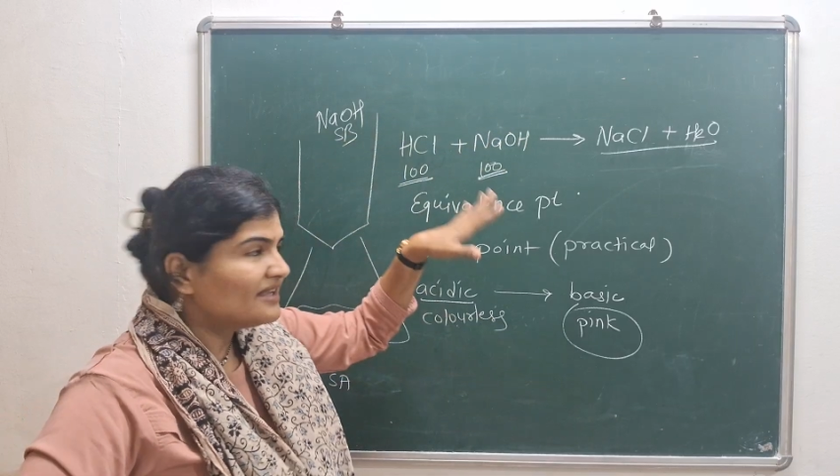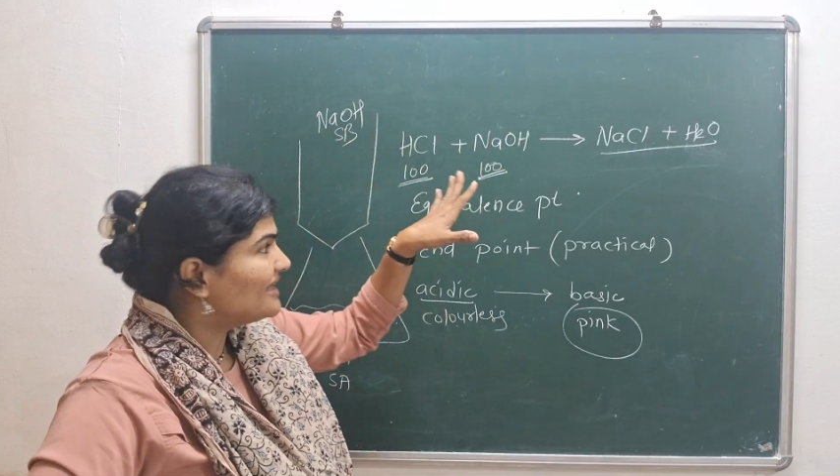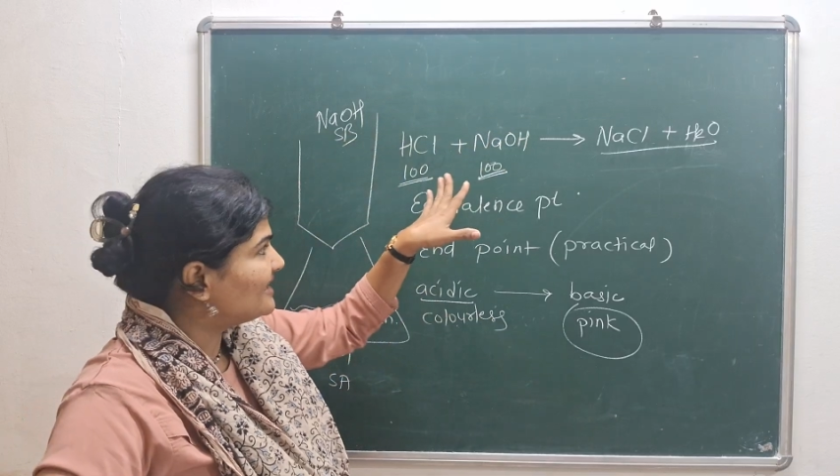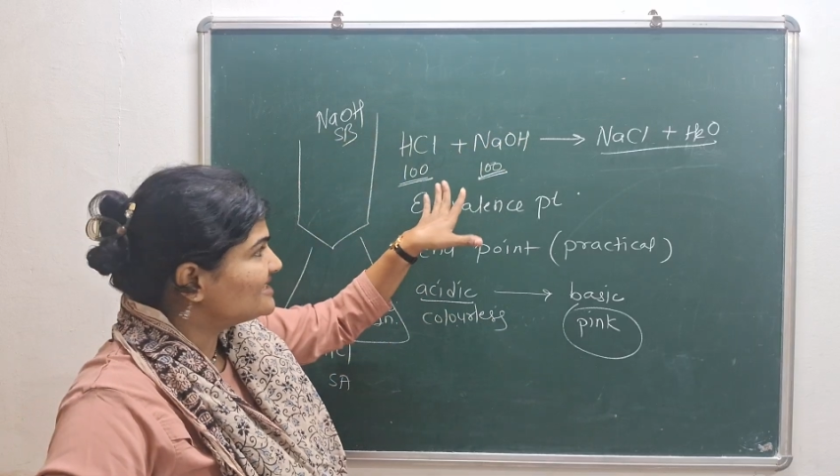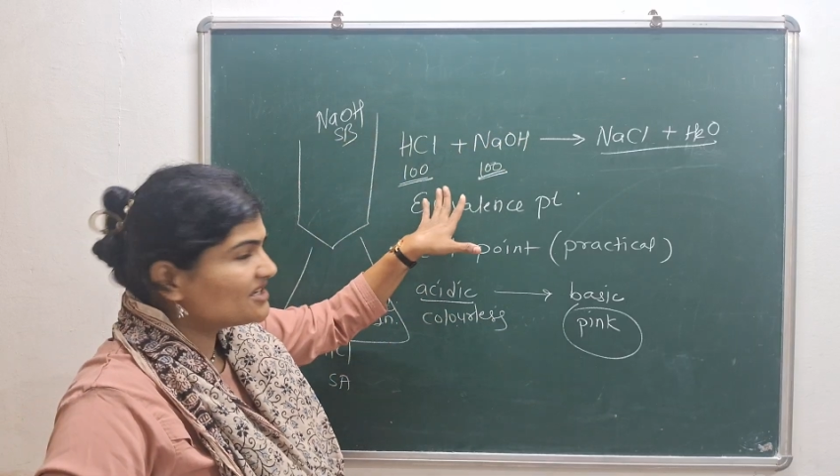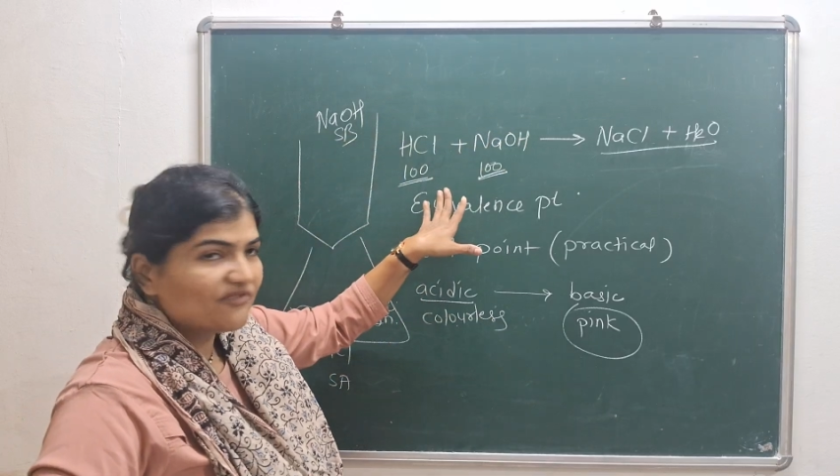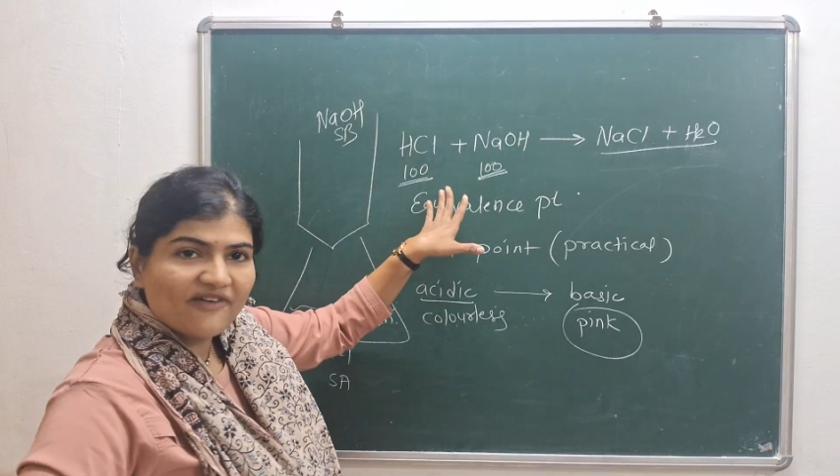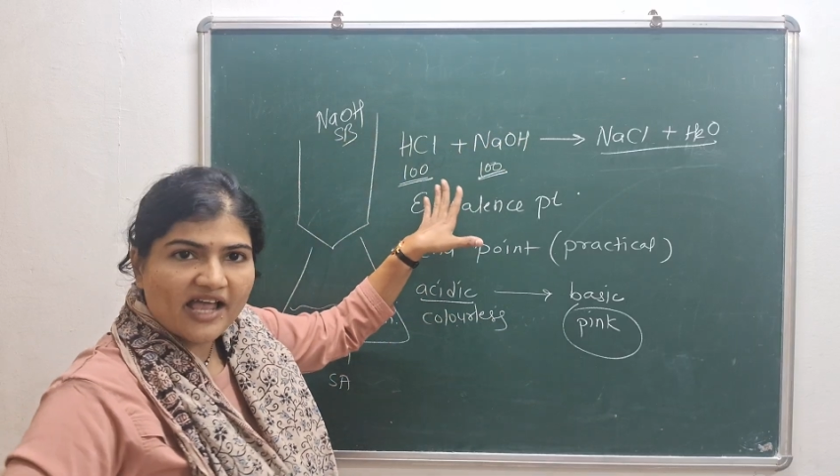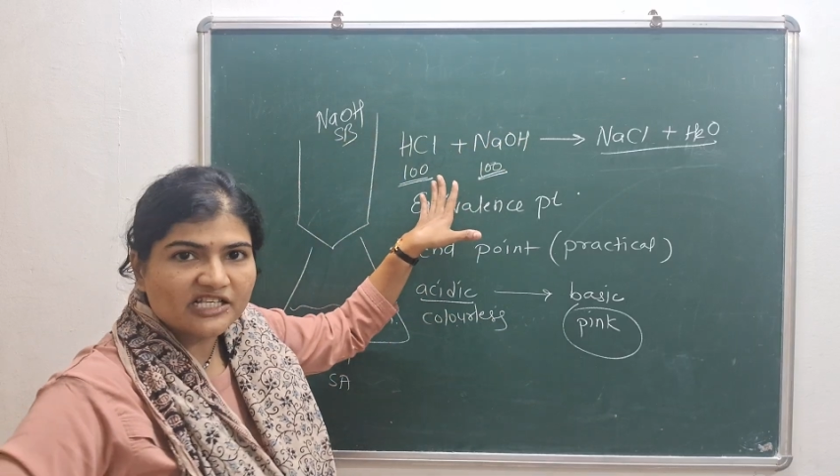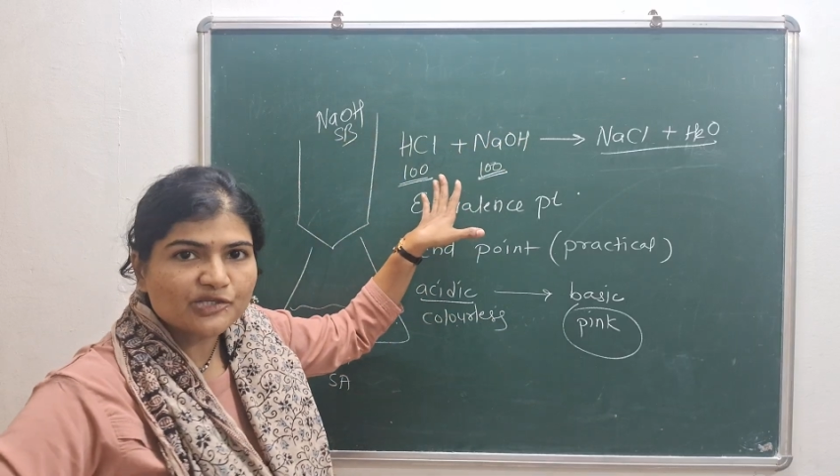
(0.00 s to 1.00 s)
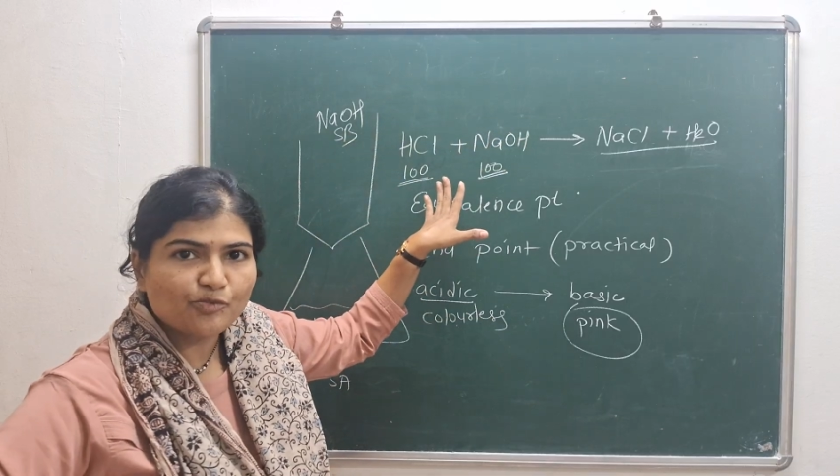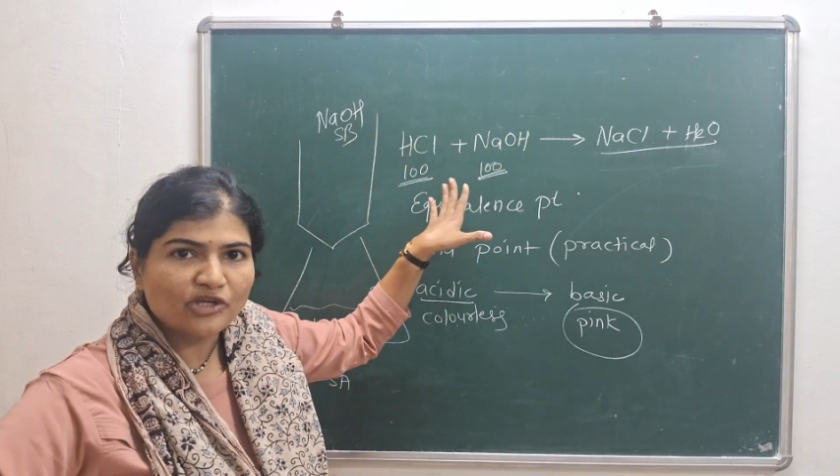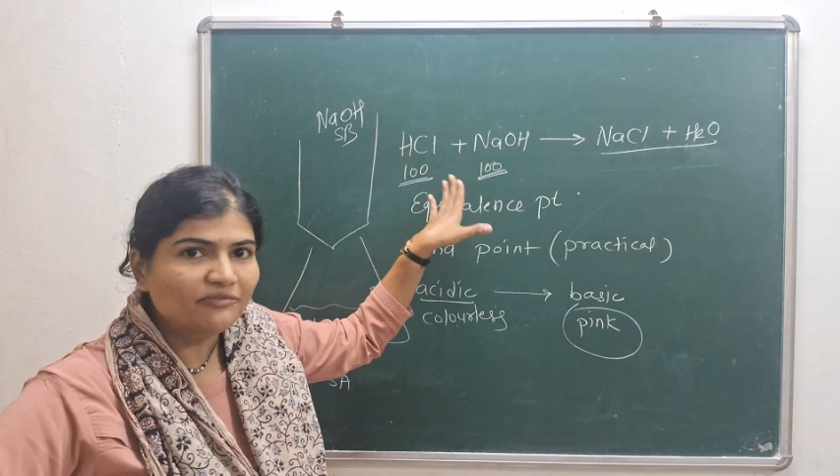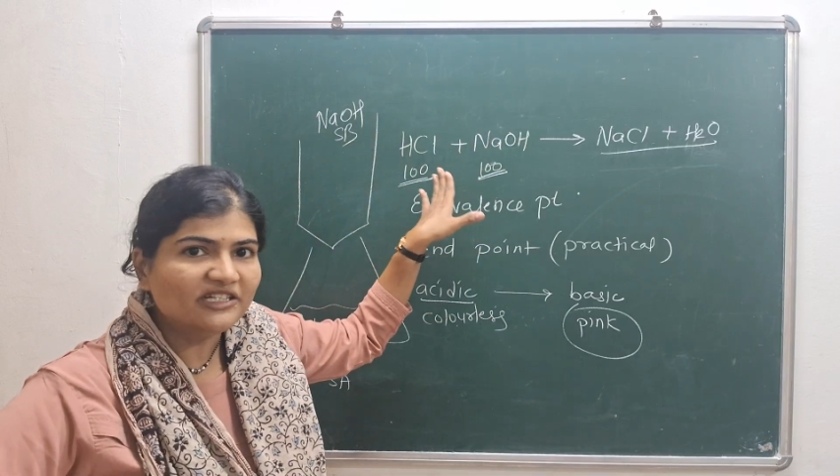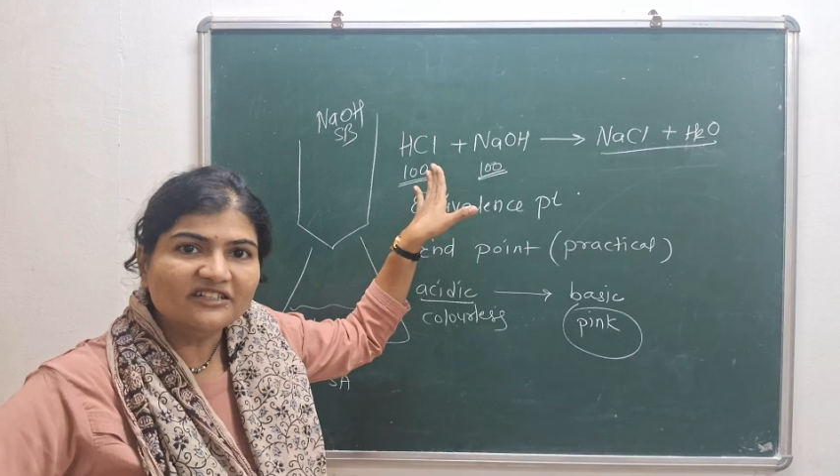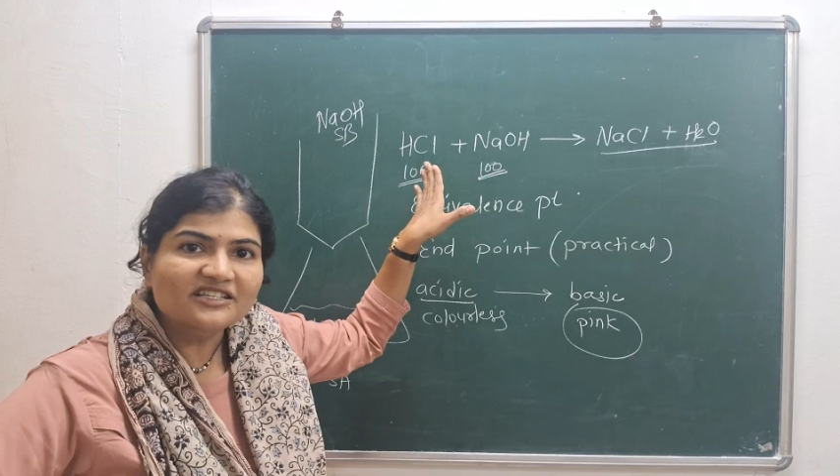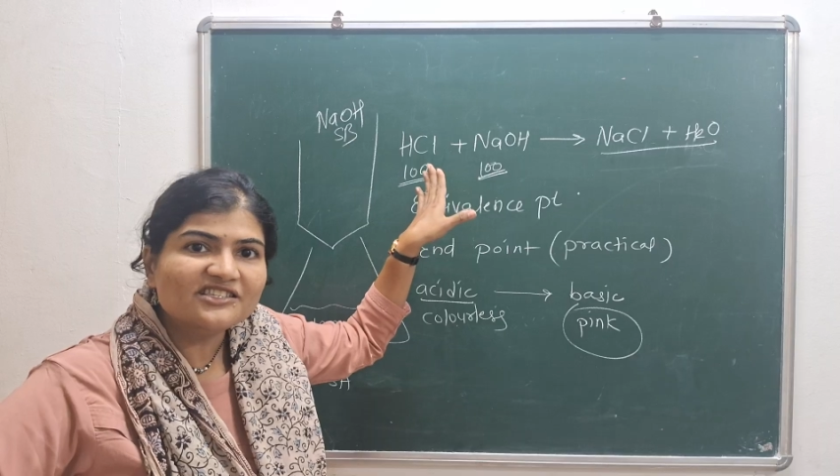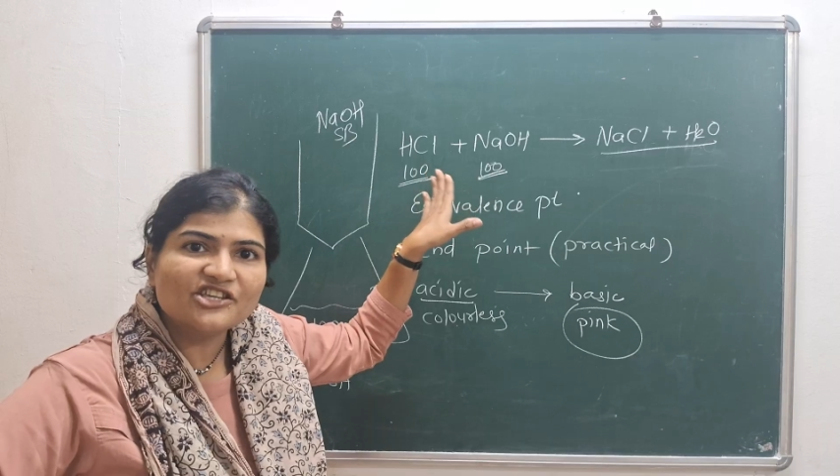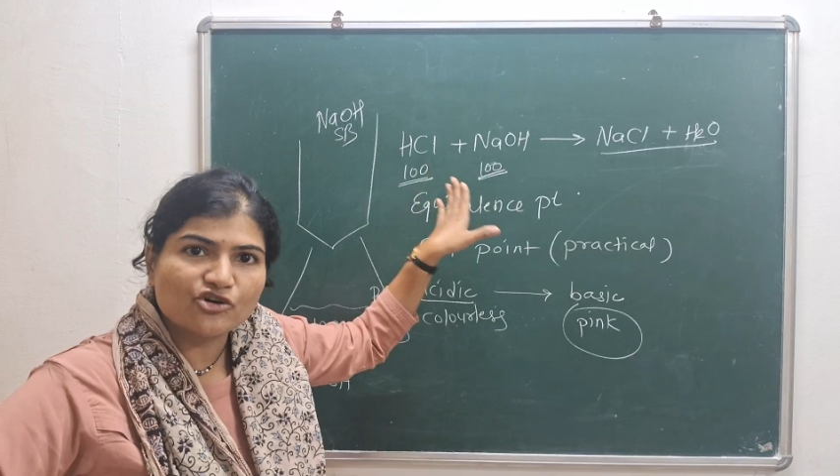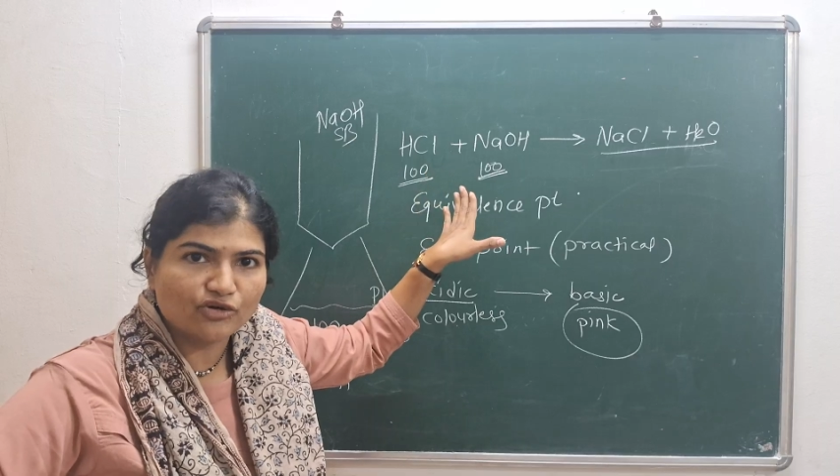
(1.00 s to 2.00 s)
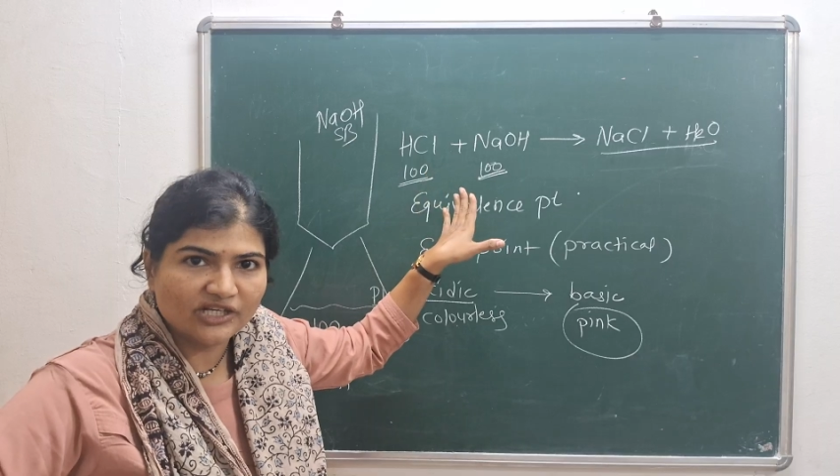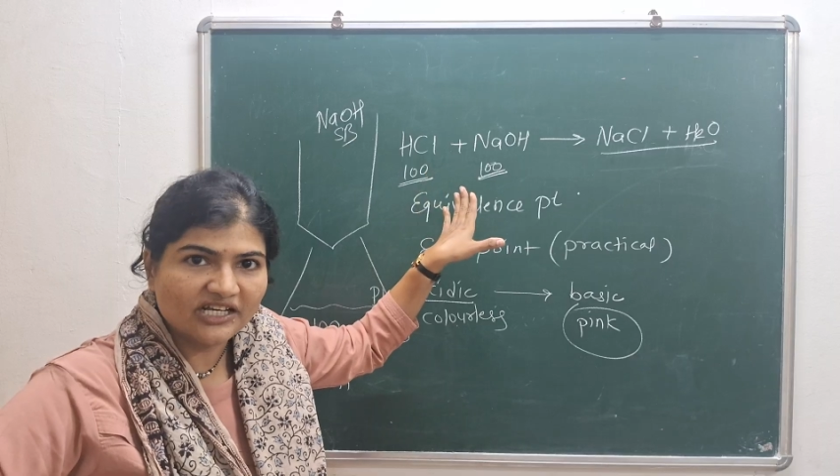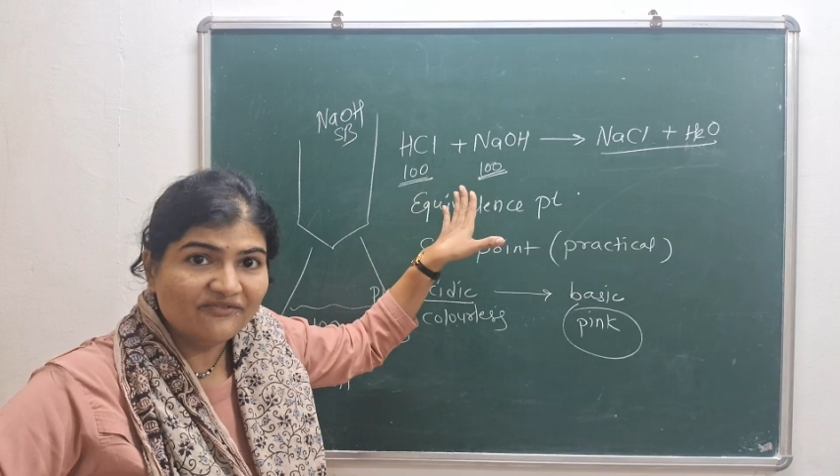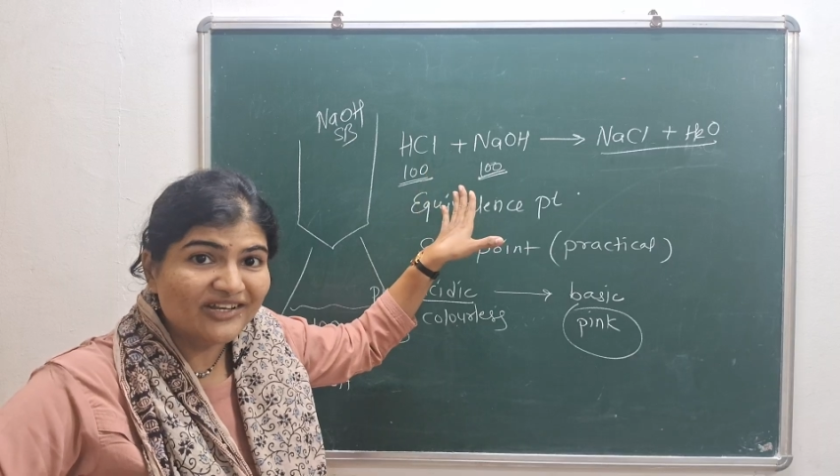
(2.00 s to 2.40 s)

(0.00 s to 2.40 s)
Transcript: That is equivalence point, but it is theoretical.